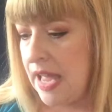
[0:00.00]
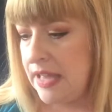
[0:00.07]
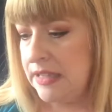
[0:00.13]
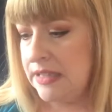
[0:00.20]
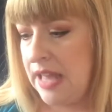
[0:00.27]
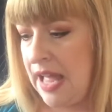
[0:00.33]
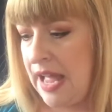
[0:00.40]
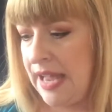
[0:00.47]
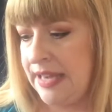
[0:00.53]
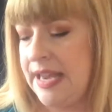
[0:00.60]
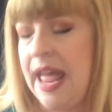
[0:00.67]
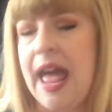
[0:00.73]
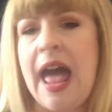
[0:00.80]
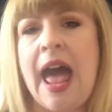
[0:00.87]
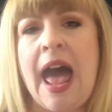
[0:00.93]

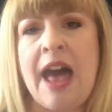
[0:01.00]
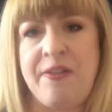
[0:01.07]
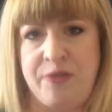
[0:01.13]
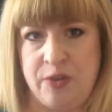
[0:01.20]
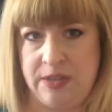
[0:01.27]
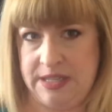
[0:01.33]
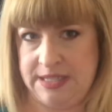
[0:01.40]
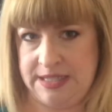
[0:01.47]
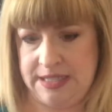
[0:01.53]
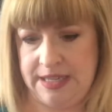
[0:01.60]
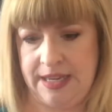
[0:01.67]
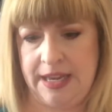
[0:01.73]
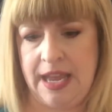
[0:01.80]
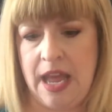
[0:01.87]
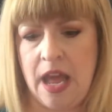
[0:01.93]
line
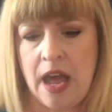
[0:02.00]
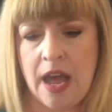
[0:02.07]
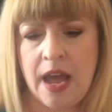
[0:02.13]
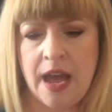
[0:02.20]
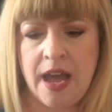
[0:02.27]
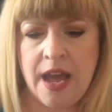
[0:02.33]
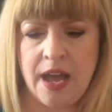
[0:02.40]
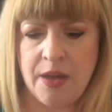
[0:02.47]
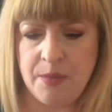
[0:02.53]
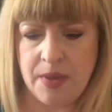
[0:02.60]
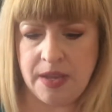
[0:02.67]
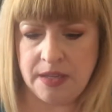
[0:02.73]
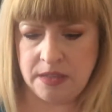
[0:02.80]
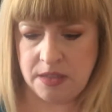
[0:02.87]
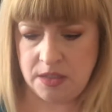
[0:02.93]
effortlessly.
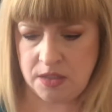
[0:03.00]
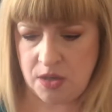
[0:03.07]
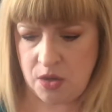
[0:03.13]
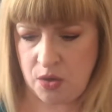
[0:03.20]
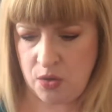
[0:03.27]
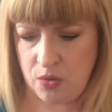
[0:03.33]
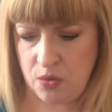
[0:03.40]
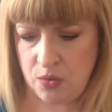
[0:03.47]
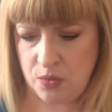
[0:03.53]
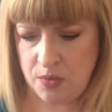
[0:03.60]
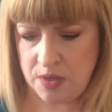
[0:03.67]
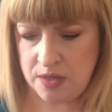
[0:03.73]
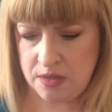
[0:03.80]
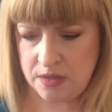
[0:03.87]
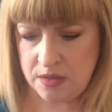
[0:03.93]
And so
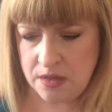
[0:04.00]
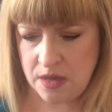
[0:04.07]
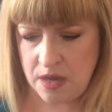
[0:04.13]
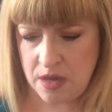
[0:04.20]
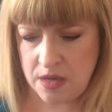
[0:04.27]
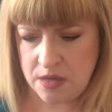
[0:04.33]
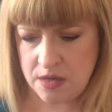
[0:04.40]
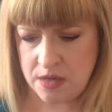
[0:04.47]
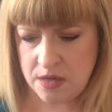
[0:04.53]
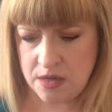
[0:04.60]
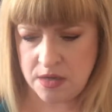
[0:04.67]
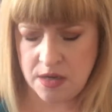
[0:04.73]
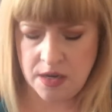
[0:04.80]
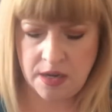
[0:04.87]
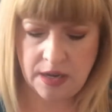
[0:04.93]
what is the
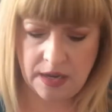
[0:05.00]
color?